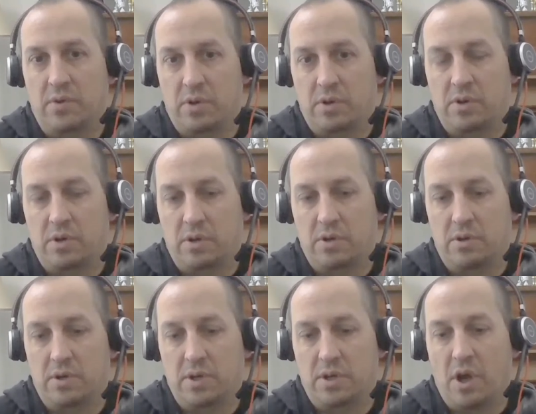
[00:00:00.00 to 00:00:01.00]
of our
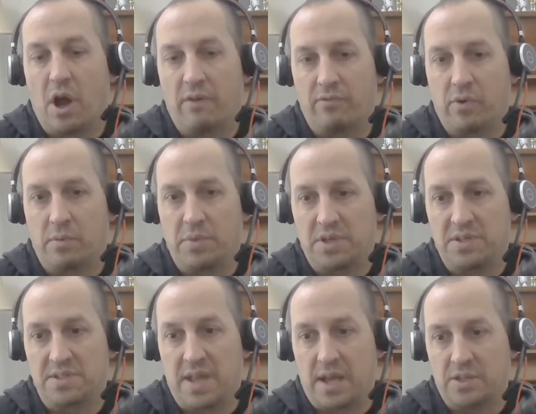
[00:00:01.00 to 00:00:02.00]
offering,
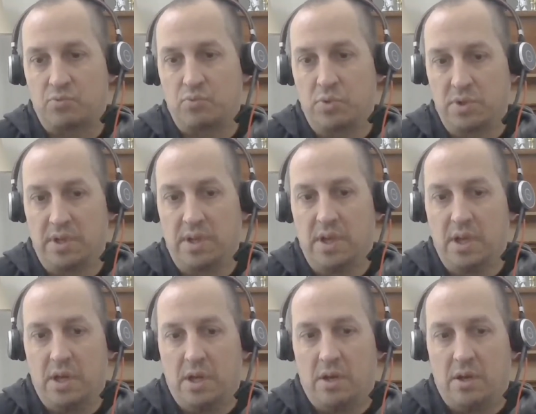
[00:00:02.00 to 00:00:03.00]
because that's really
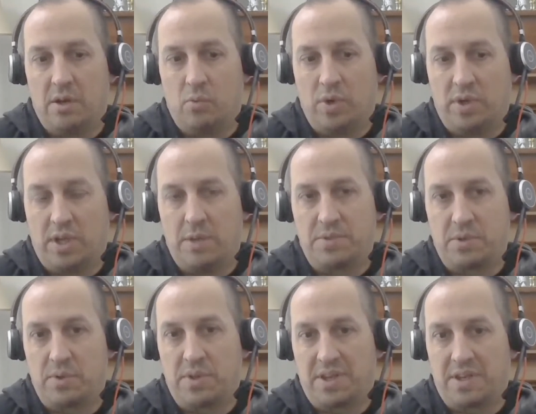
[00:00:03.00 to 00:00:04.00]
what keeps
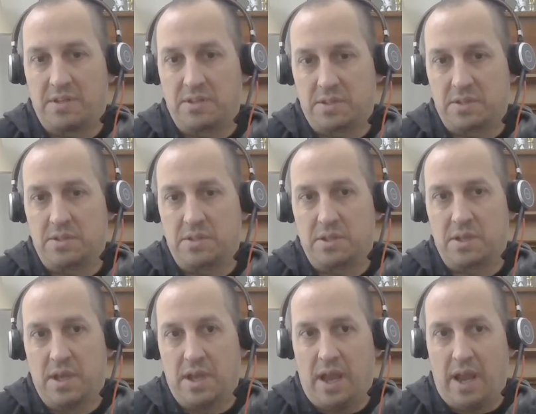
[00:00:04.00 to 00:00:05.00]
everything
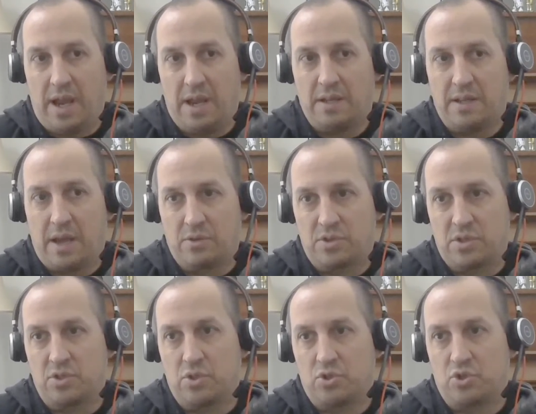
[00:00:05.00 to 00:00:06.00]
consistent and allows
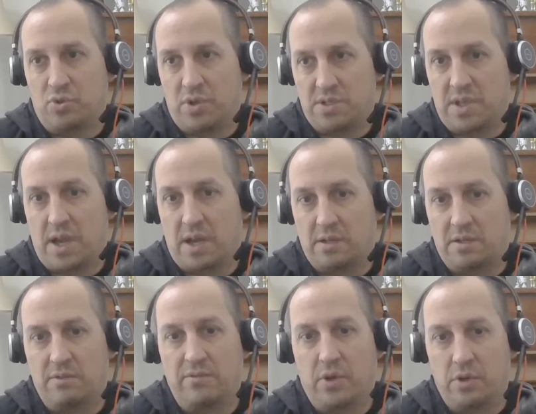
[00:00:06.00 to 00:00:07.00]
us to
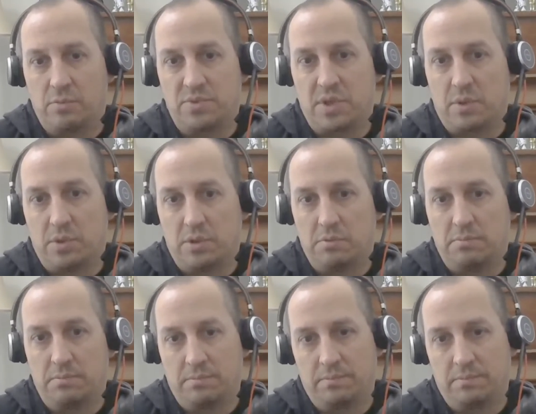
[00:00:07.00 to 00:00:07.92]
transact the volumes that we do.